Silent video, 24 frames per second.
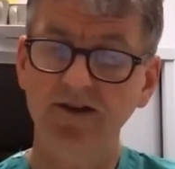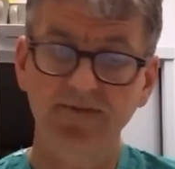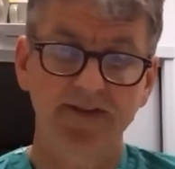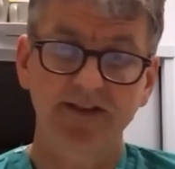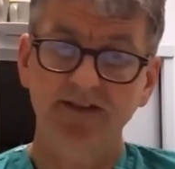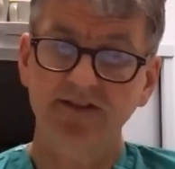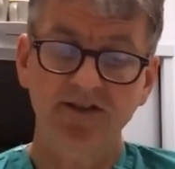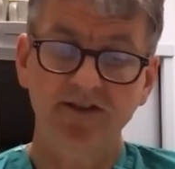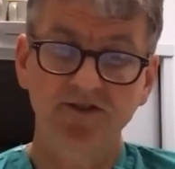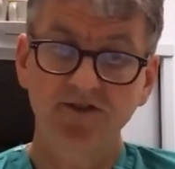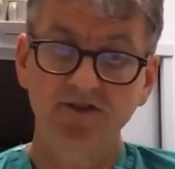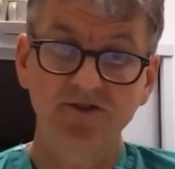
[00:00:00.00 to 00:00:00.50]
And
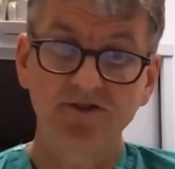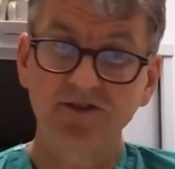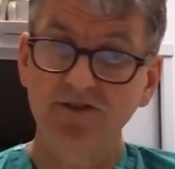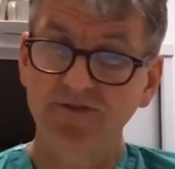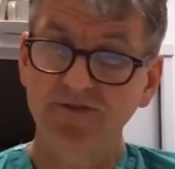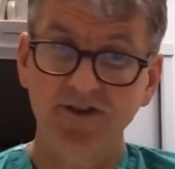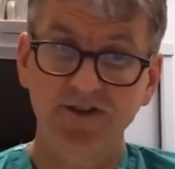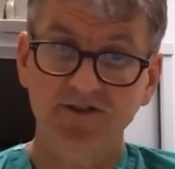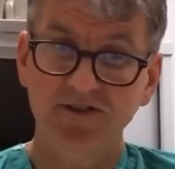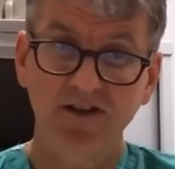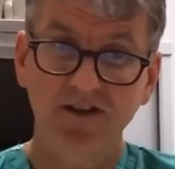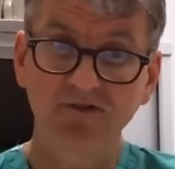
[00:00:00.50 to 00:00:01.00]
this is
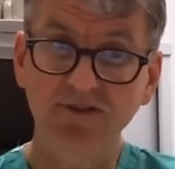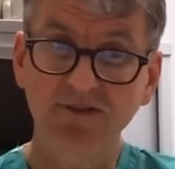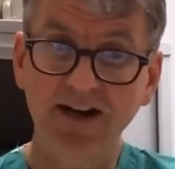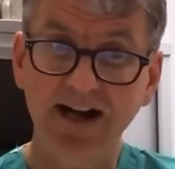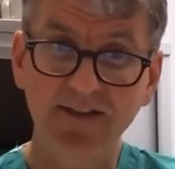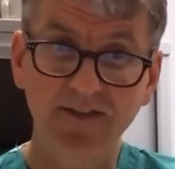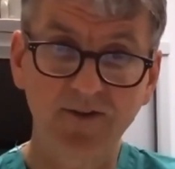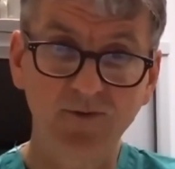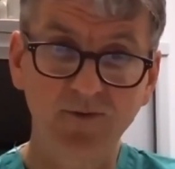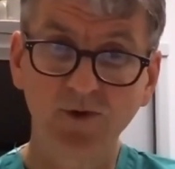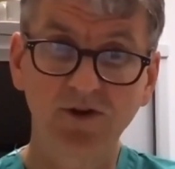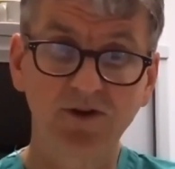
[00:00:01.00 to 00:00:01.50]
universal
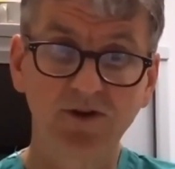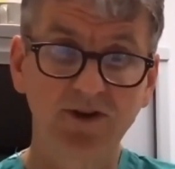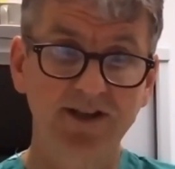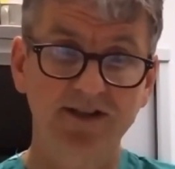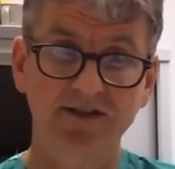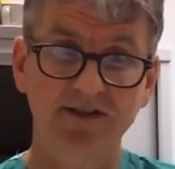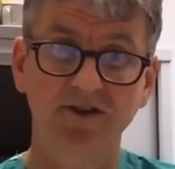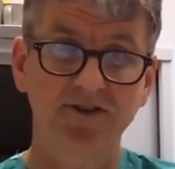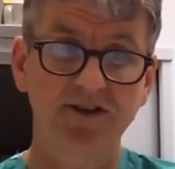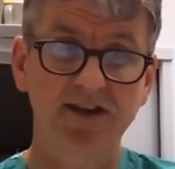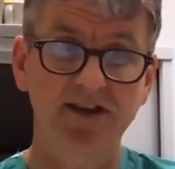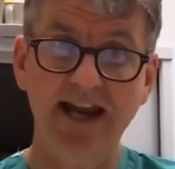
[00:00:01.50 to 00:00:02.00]
around the world.
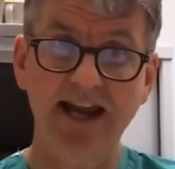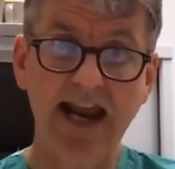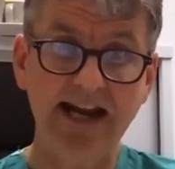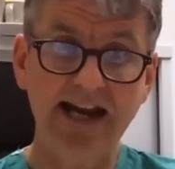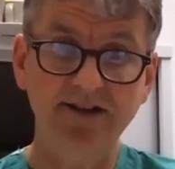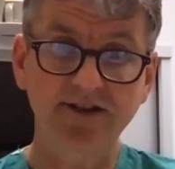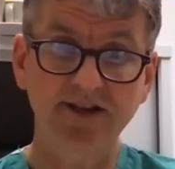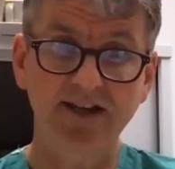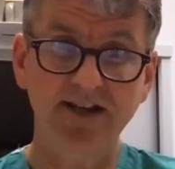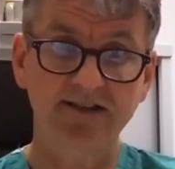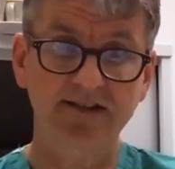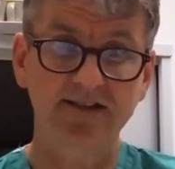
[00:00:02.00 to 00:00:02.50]
It's not an
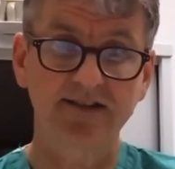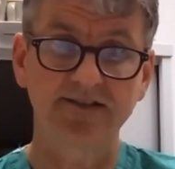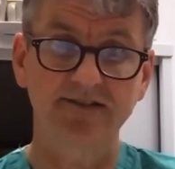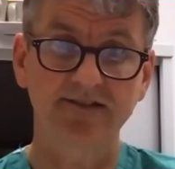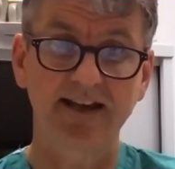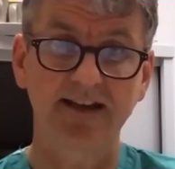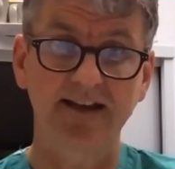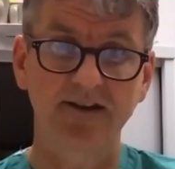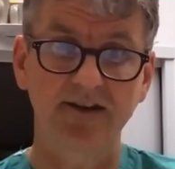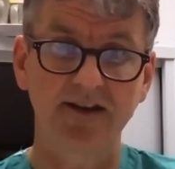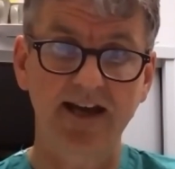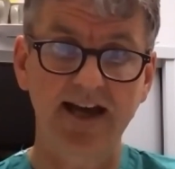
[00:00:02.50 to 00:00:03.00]

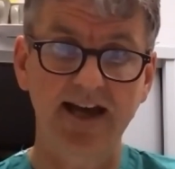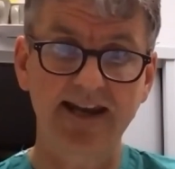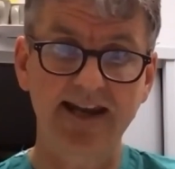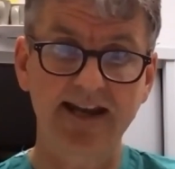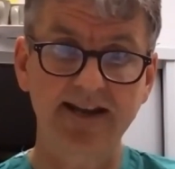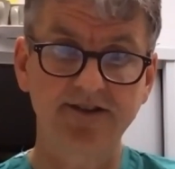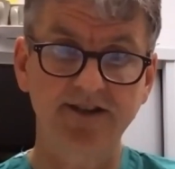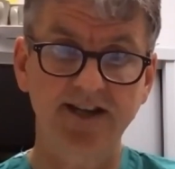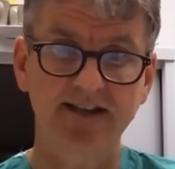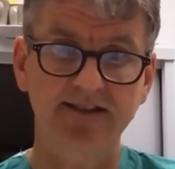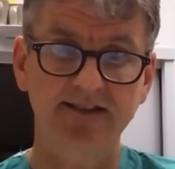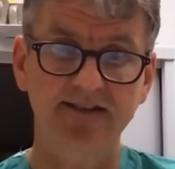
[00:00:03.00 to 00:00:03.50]

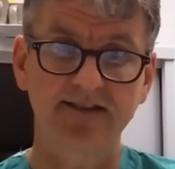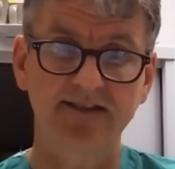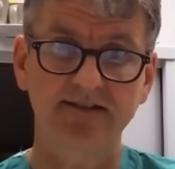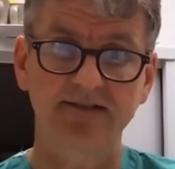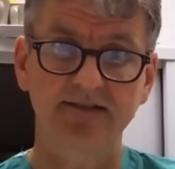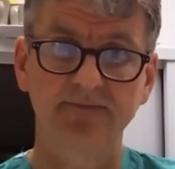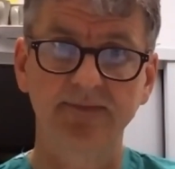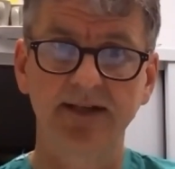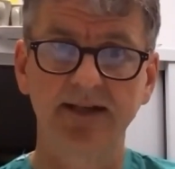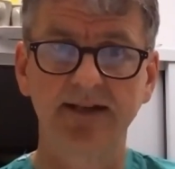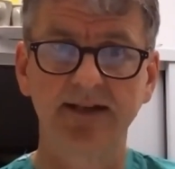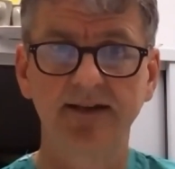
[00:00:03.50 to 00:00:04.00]

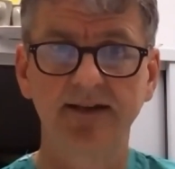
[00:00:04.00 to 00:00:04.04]
NHSism.